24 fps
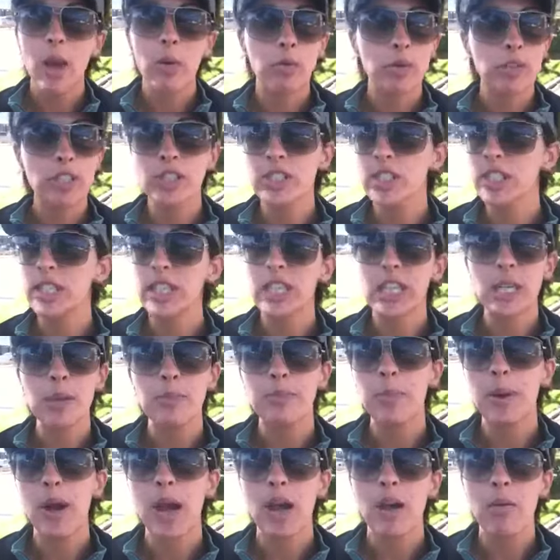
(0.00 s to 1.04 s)
And we're just going to
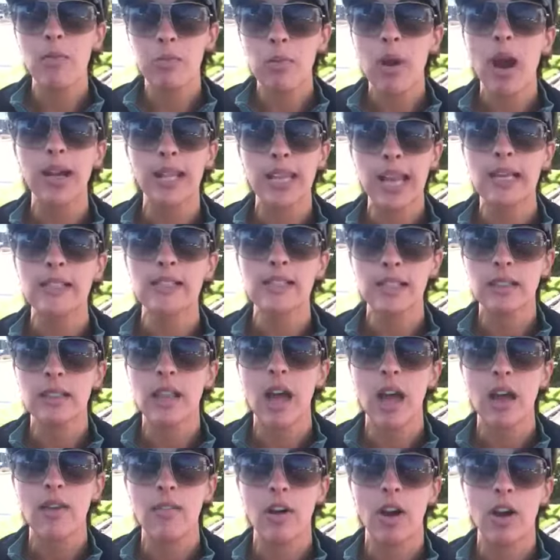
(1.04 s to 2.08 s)
keep uh, broadcasting
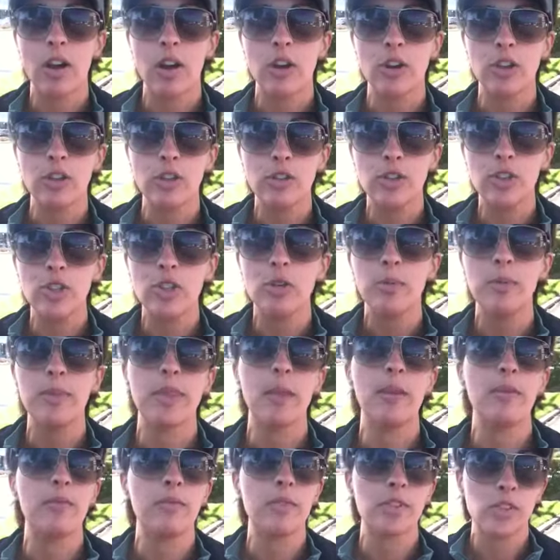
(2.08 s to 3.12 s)
live on our YouTube
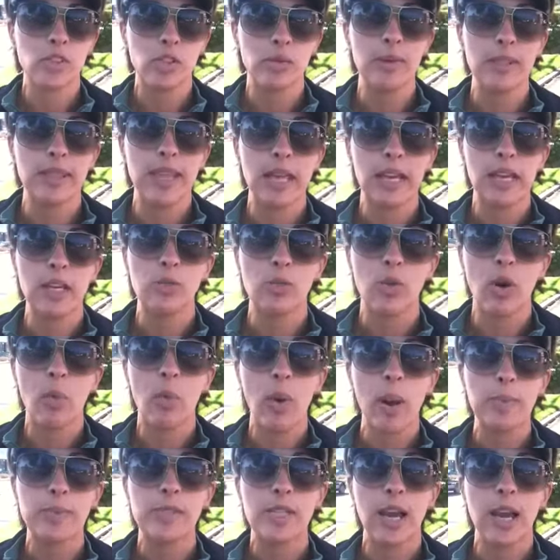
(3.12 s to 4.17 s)
and then streaming that into
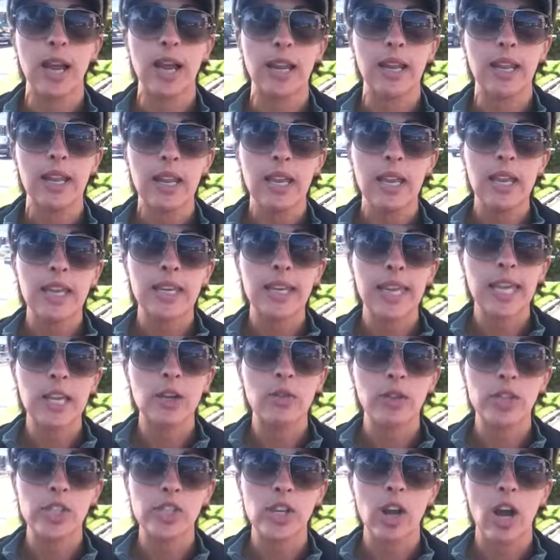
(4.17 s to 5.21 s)
our website,
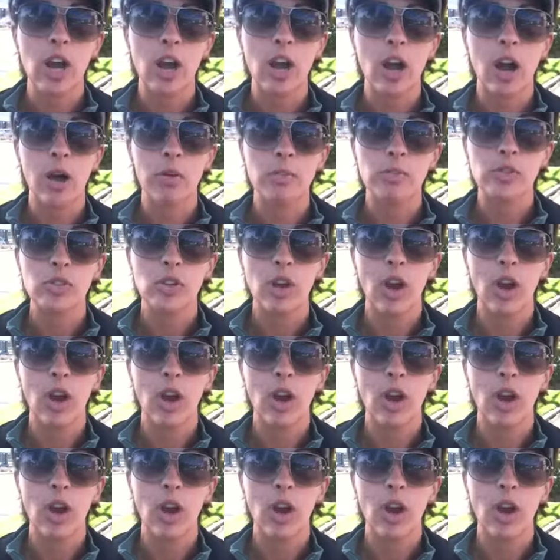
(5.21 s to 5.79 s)
gaygreets.com.